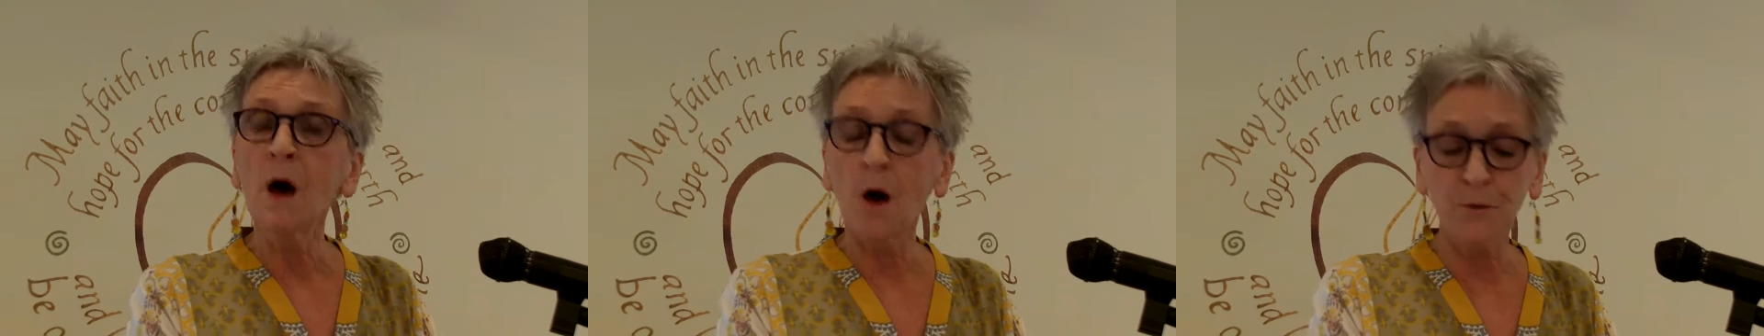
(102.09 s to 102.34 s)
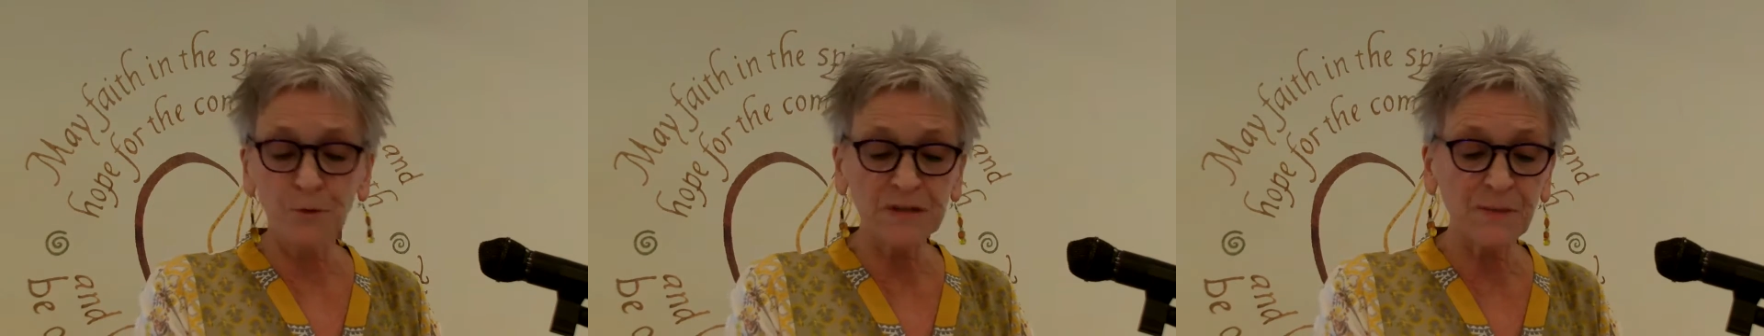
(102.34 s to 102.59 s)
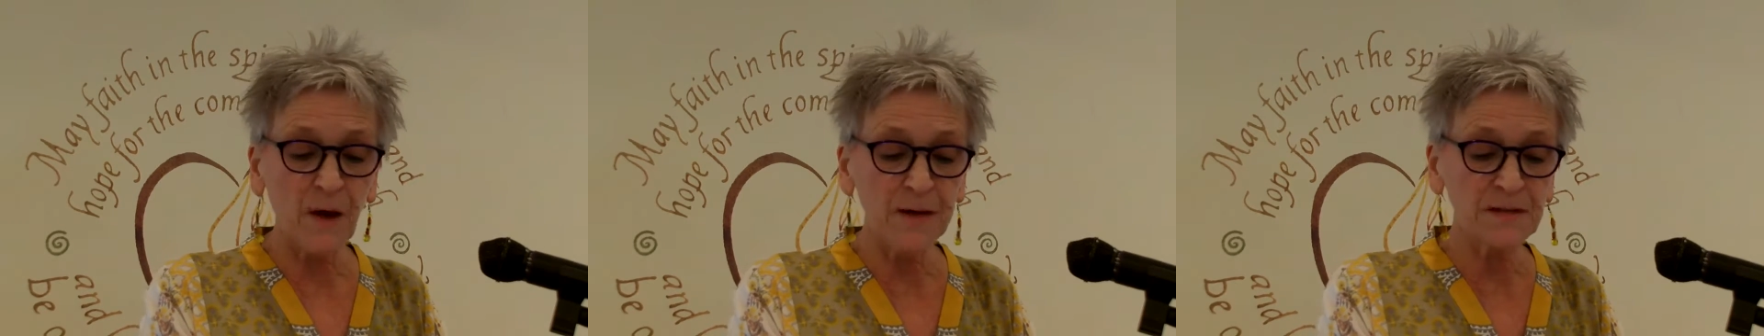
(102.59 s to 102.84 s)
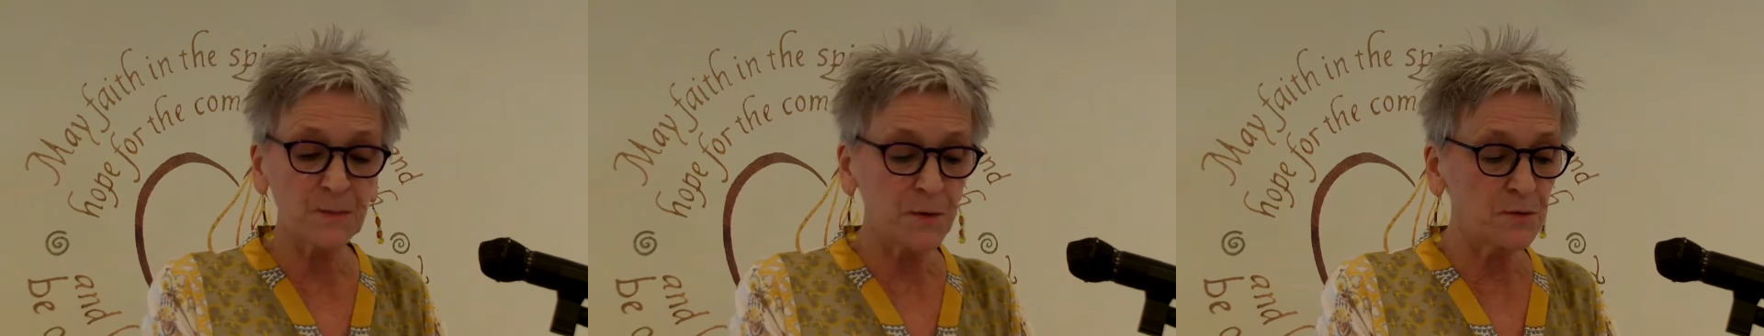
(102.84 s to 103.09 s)
Others find
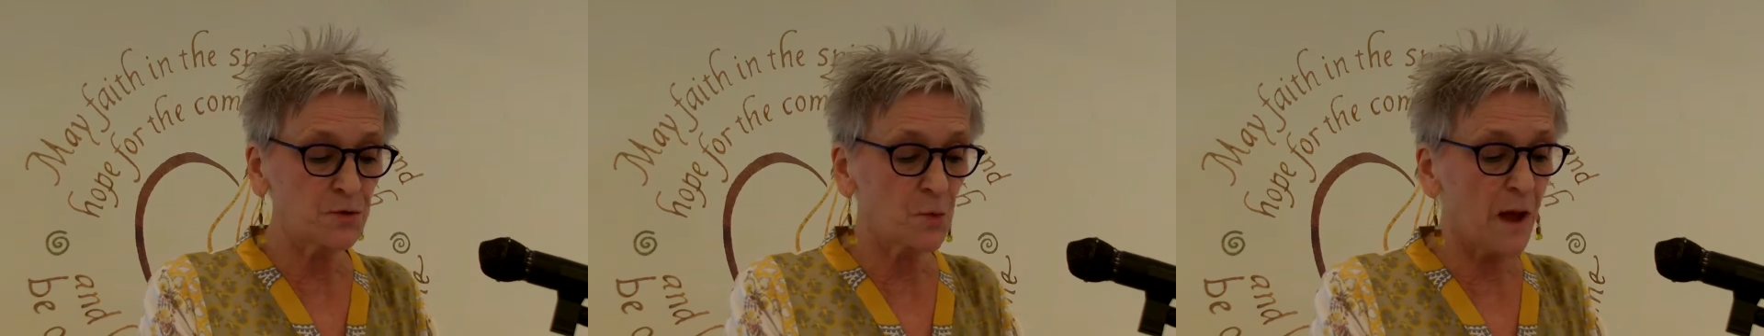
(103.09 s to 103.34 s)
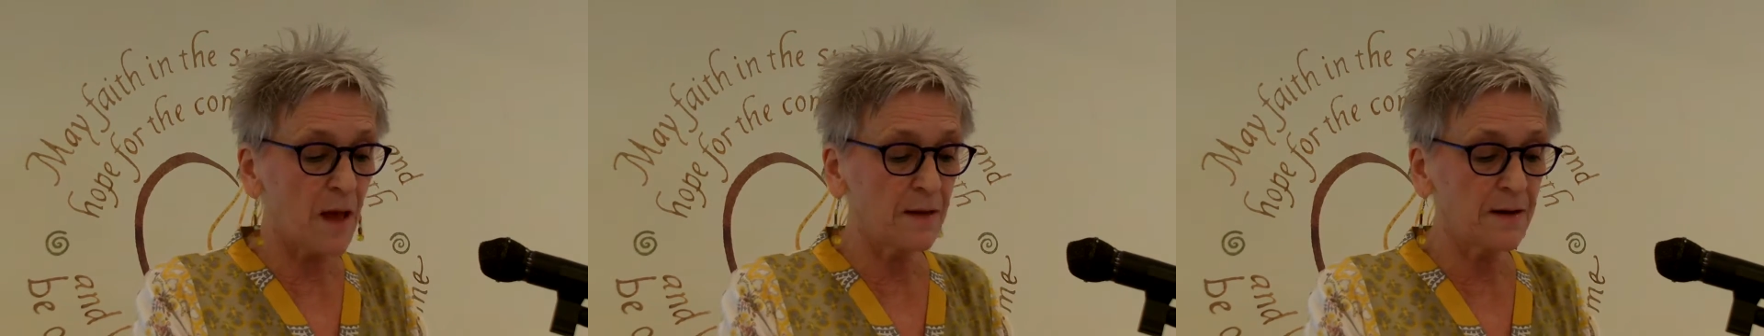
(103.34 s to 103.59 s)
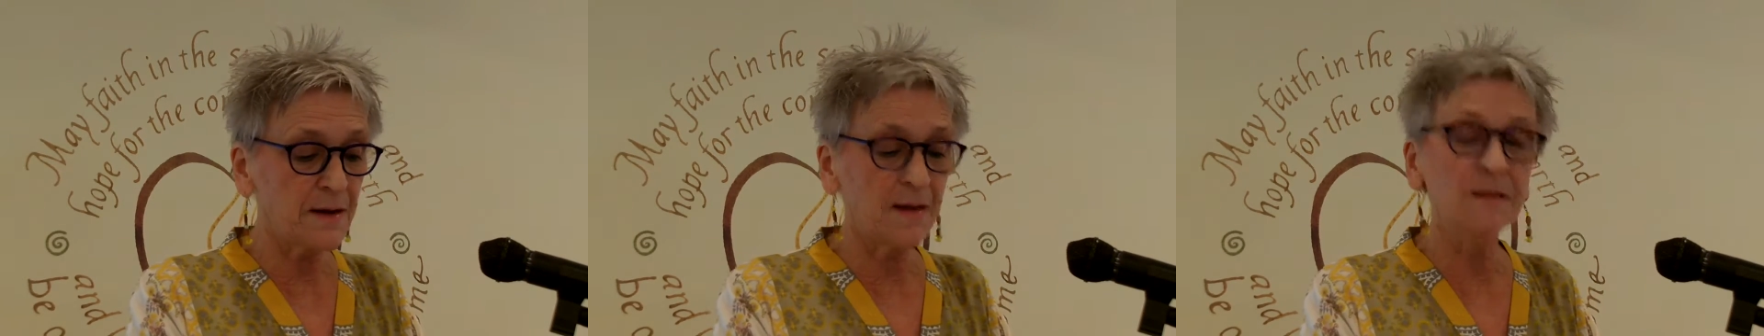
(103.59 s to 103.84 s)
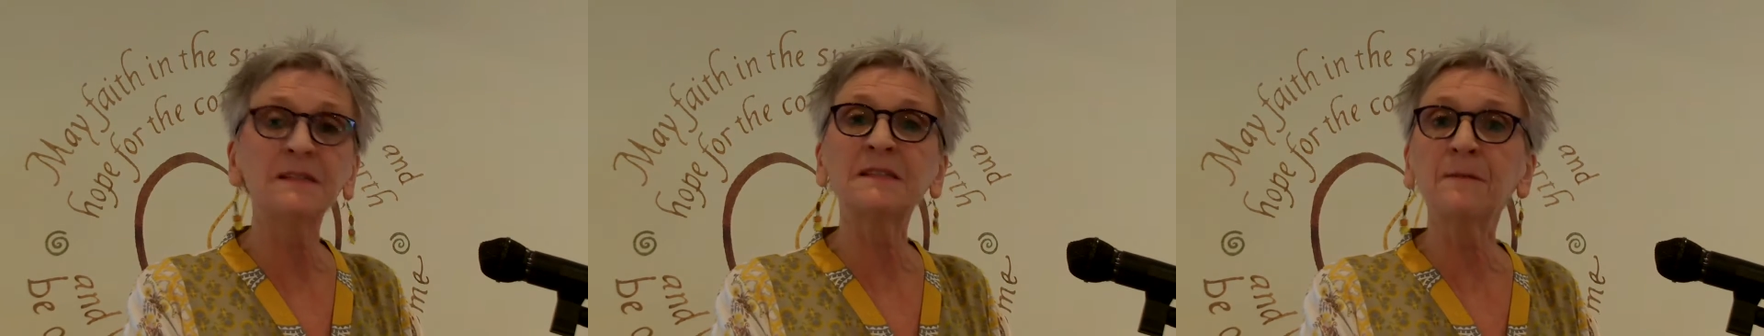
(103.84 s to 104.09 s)
spirituality
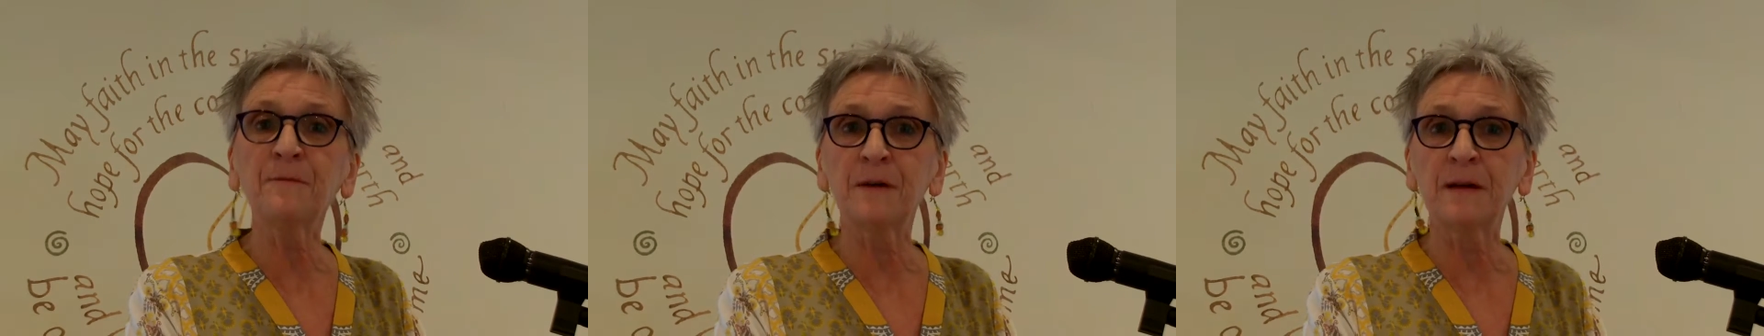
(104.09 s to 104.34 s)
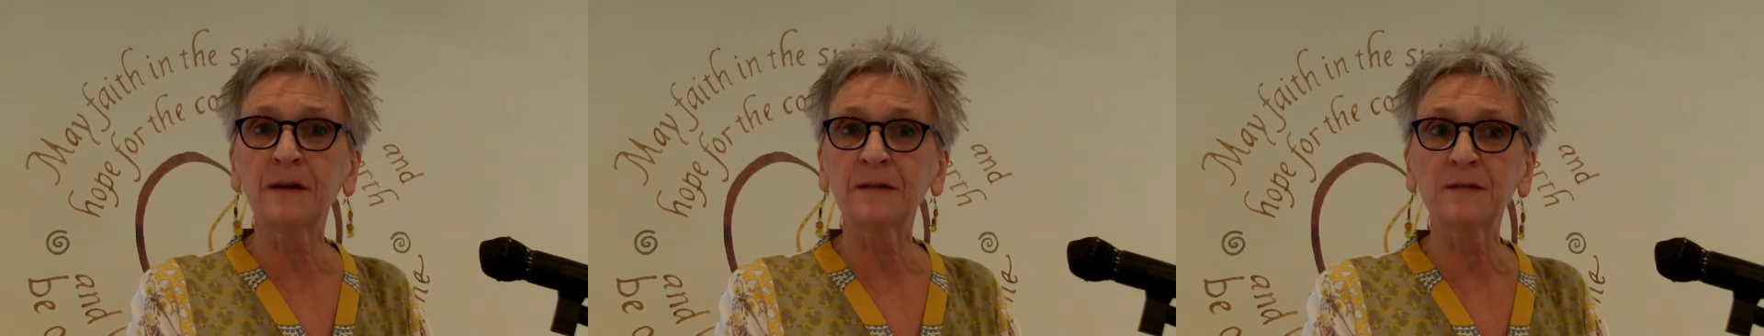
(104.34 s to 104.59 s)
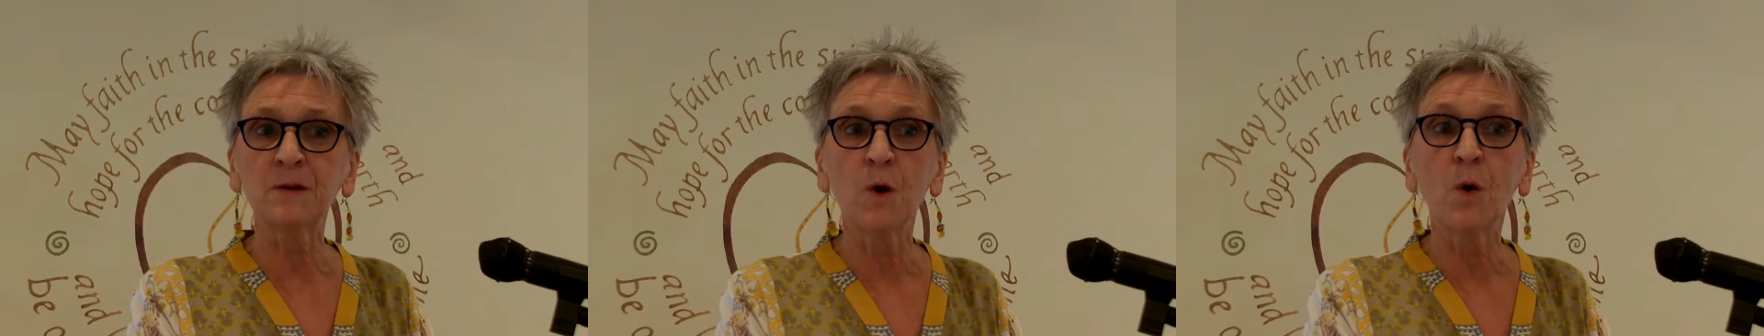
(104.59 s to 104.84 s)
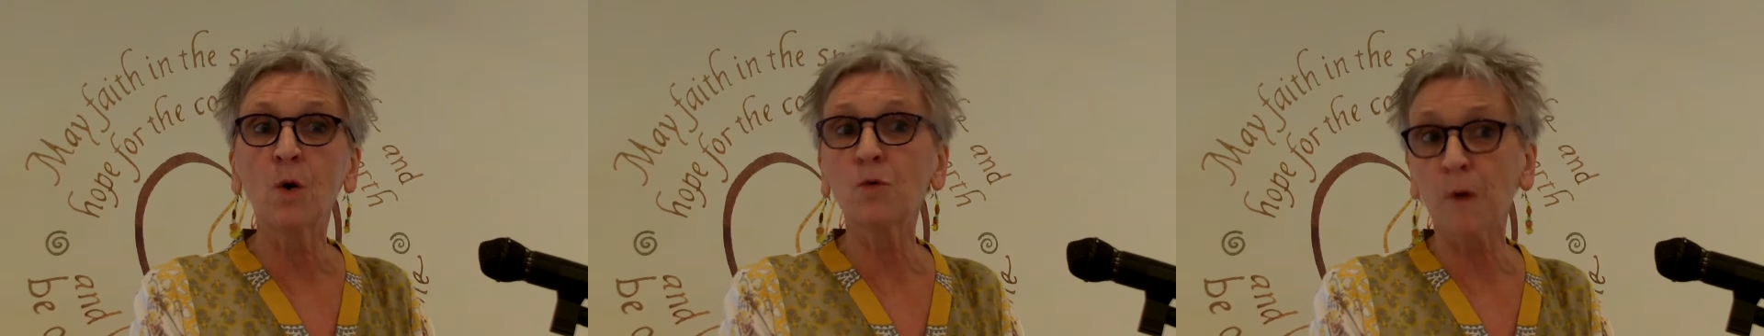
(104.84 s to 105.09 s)
in symphonies
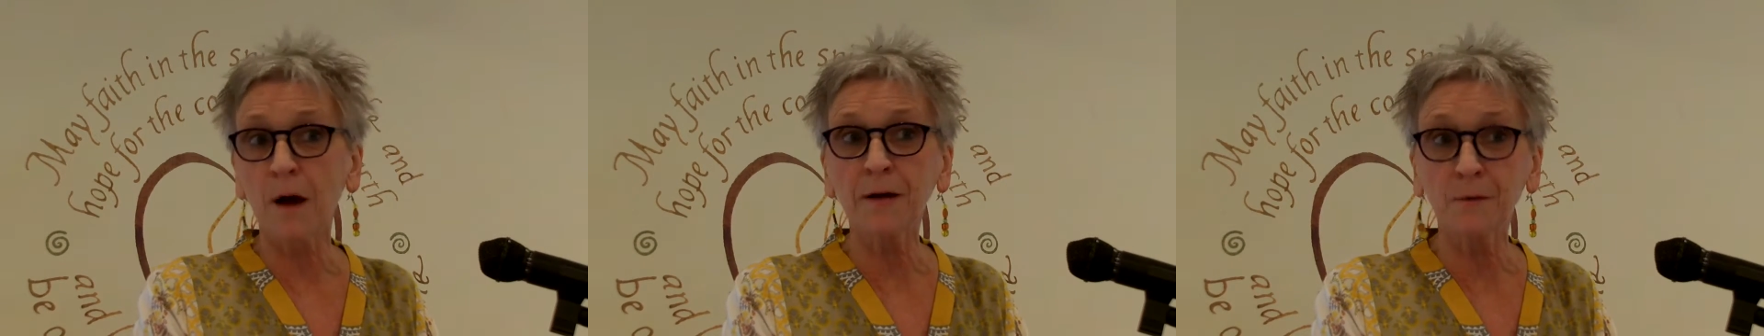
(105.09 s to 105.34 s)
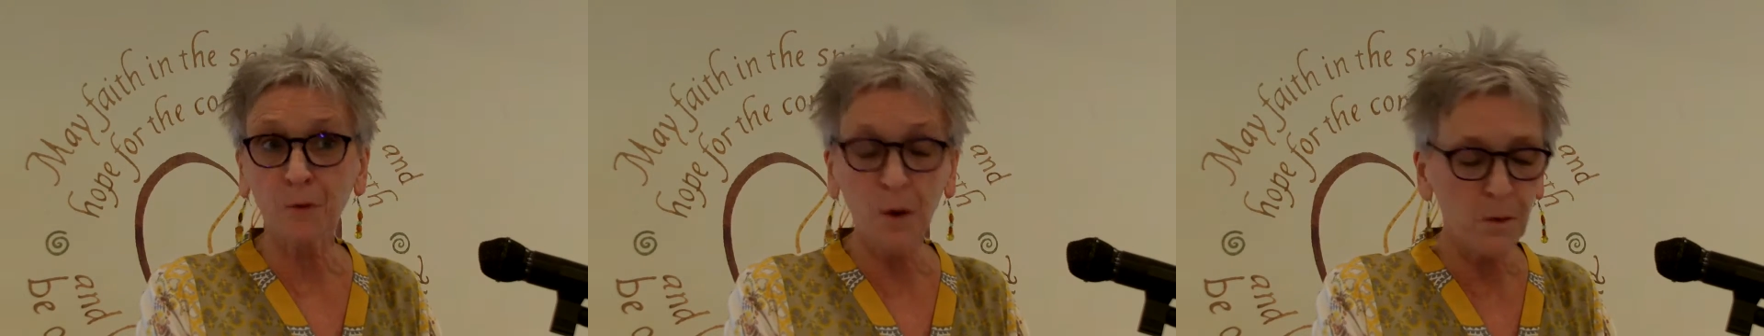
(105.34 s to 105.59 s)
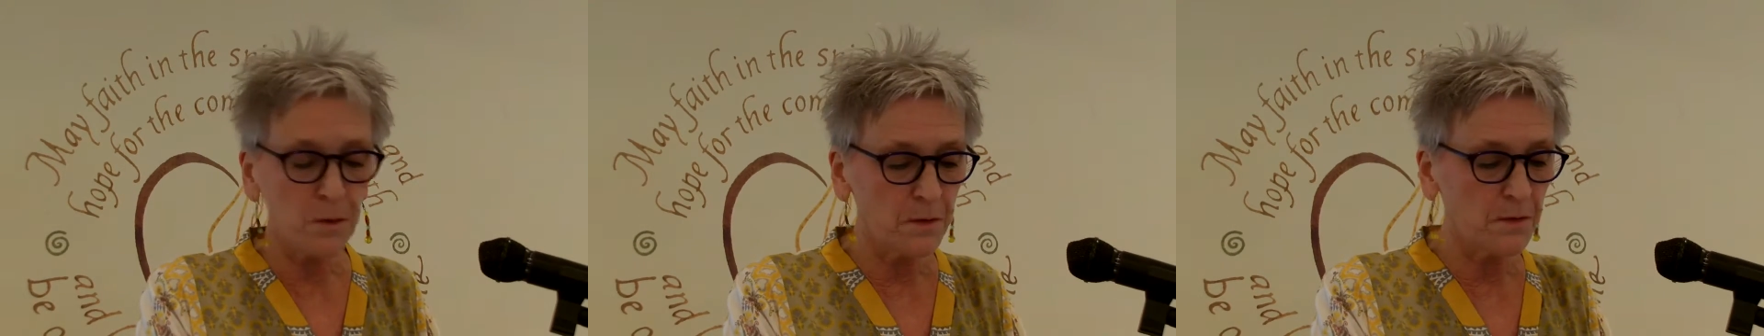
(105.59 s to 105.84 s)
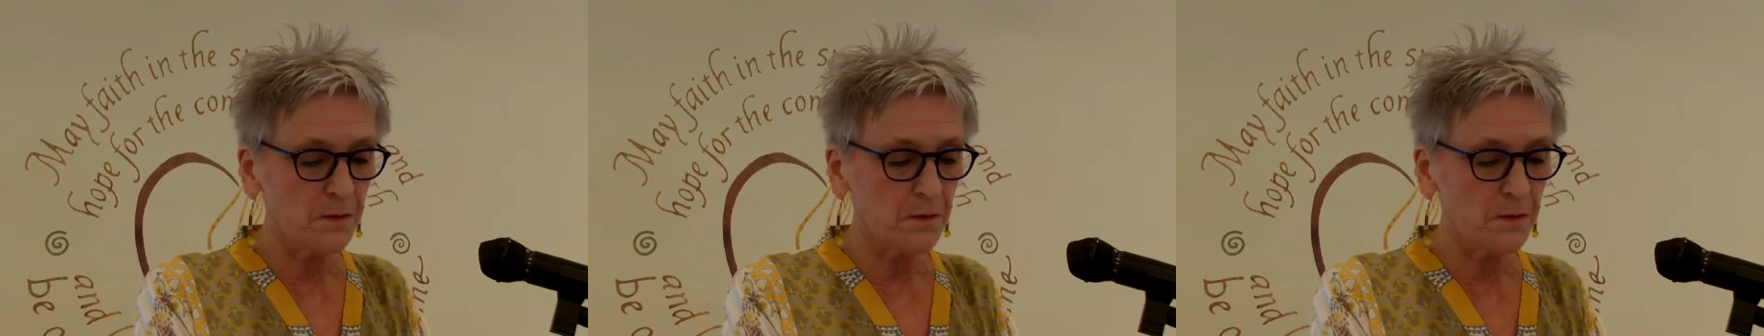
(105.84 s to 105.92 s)
or rock and roll.